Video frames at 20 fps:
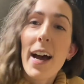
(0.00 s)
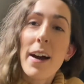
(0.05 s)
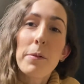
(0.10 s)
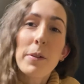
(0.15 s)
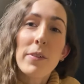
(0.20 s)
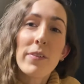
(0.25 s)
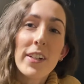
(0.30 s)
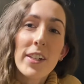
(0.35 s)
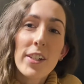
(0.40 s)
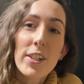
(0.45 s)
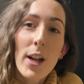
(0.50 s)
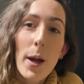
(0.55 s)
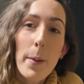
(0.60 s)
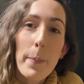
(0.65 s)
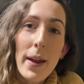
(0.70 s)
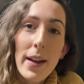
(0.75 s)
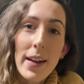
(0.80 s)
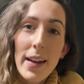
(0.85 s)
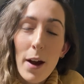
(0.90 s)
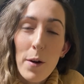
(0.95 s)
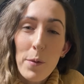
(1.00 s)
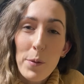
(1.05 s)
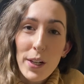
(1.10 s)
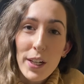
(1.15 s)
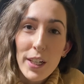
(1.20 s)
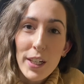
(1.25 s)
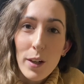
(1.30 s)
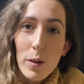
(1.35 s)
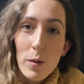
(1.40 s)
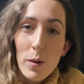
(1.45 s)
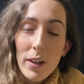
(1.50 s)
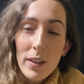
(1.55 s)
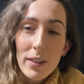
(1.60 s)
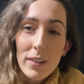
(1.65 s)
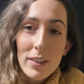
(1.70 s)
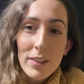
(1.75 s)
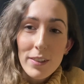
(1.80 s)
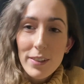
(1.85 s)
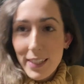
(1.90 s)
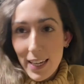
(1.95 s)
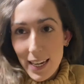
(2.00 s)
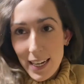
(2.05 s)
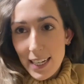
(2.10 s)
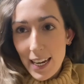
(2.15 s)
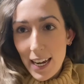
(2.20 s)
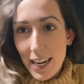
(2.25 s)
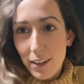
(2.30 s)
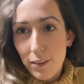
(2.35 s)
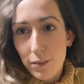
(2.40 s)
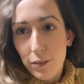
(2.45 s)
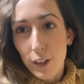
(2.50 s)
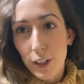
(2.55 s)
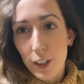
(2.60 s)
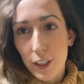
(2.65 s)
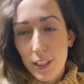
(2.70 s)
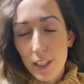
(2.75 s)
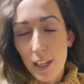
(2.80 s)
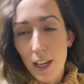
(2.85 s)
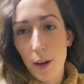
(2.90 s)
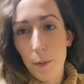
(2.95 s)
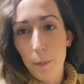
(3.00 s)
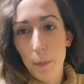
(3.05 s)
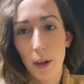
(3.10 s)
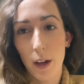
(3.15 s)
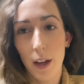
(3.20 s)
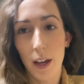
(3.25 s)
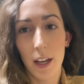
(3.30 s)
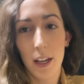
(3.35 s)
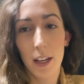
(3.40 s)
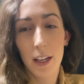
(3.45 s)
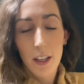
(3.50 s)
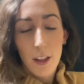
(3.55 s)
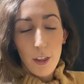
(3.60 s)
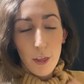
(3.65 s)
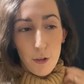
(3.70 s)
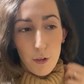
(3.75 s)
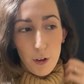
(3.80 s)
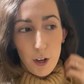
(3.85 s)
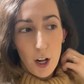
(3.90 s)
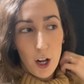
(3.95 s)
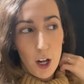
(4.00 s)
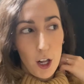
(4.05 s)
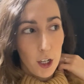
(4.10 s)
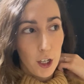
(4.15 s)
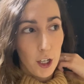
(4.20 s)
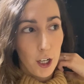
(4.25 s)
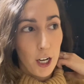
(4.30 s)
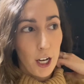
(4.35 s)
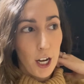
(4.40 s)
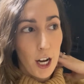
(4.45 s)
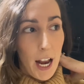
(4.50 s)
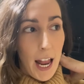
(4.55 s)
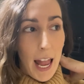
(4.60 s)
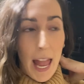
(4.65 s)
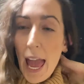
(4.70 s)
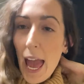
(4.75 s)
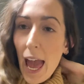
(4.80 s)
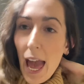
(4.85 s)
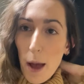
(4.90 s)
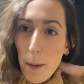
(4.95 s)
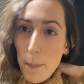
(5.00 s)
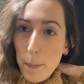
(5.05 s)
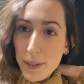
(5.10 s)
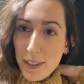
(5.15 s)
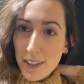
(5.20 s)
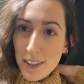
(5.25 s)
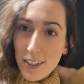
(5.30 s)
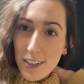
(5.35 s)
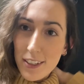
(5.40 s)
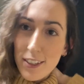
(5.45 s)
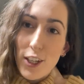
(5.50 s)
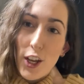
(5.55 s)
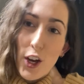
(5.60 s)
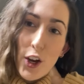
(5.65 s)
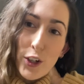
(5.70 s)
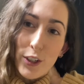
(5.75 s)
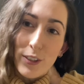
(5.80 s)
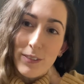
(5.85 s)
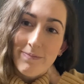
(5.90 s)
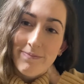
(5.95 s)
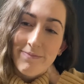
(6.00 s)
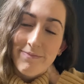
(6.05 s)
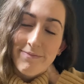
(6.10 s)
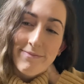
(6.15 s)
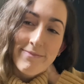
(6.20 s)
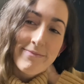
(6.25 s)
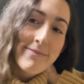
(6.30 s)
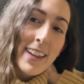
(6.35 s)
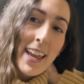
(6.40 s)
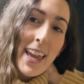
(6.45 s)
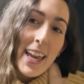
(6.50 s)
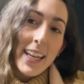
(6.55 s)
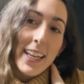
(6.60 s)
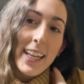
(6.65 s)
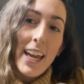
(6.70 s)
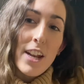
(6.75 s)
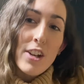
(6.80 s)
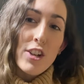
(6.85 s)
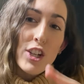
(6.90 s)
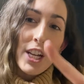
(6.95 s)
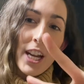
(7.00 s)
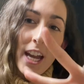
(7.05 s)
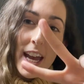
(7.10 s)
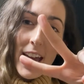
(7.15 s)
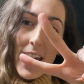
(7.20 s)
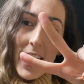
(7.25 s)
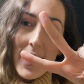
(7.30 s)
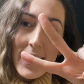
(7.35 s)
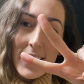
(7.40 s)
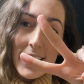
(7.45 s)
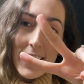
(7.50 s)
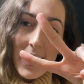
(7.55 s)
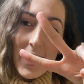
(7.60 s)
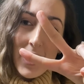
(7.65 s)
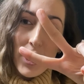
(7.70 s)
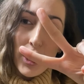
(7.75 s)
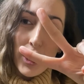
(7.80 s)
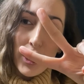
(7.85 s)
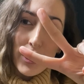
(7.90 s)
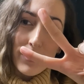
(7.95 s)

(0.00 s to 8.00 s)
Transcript: we finished up and now we're gonna go on a little date night for some $3 apps. So catch you guys later.